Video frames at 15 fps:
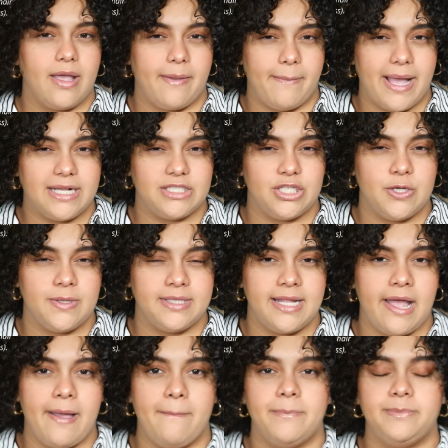I'll get back to you on
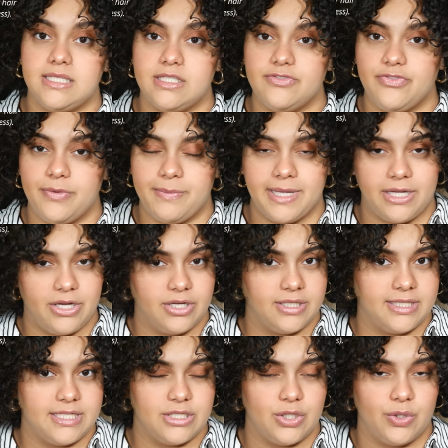that, but this is for my
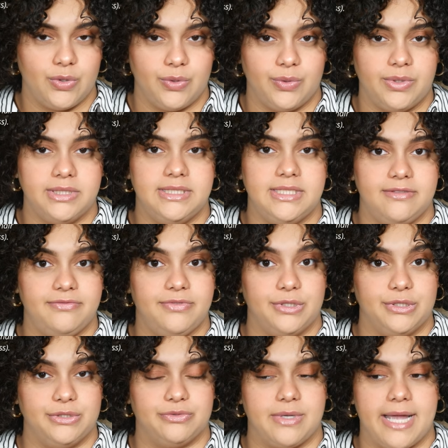girlies who
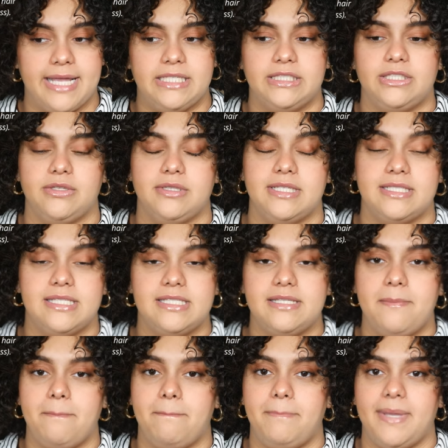diffuse, right? So this is
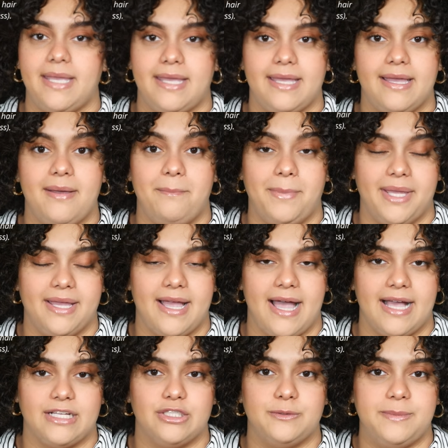a big
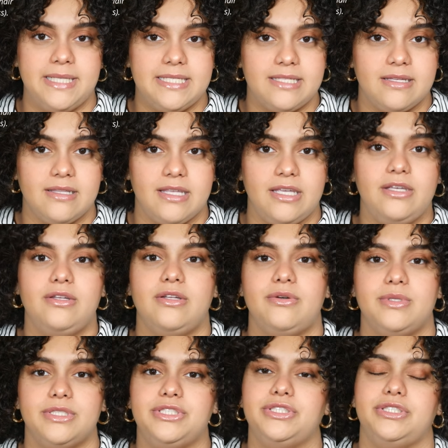hack. So basically, you
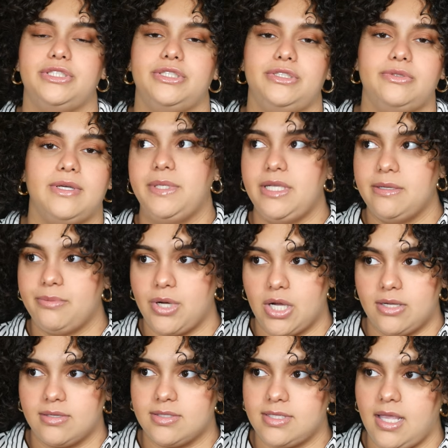know what you do, you put your
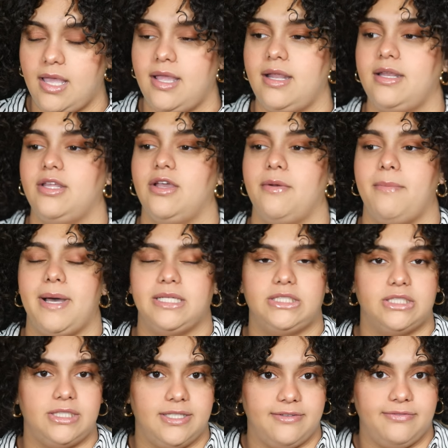products in, you're about
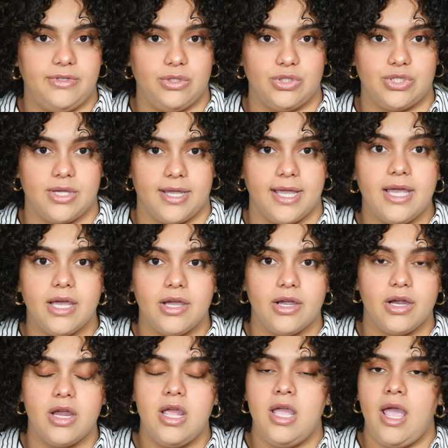to diffuse your
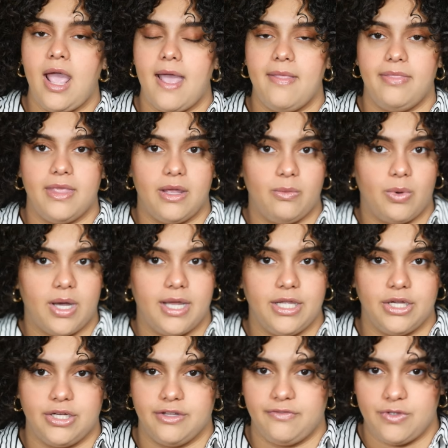hair, and then what,
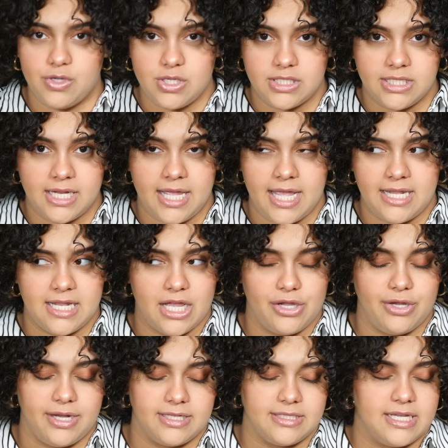you're diffusing it and now
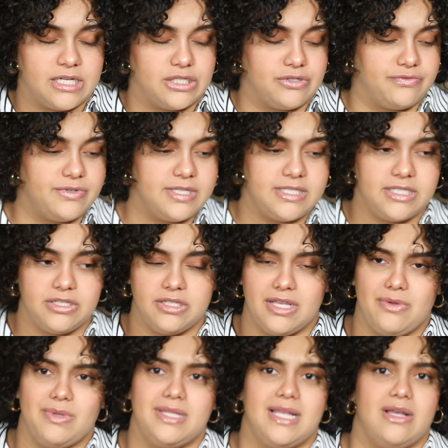your hair is extra frizzy, you're
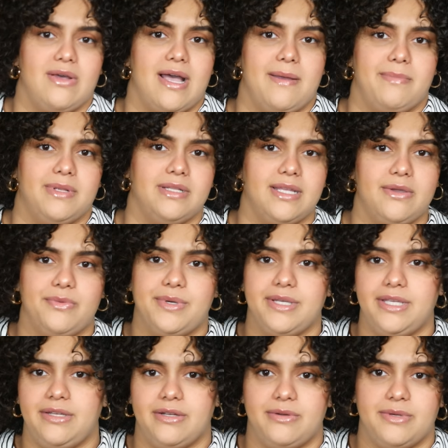like, what the hell happened, like,
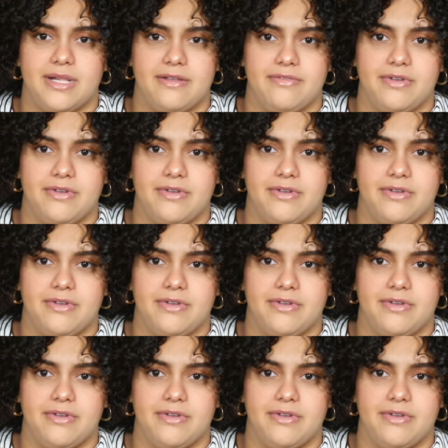what, you know,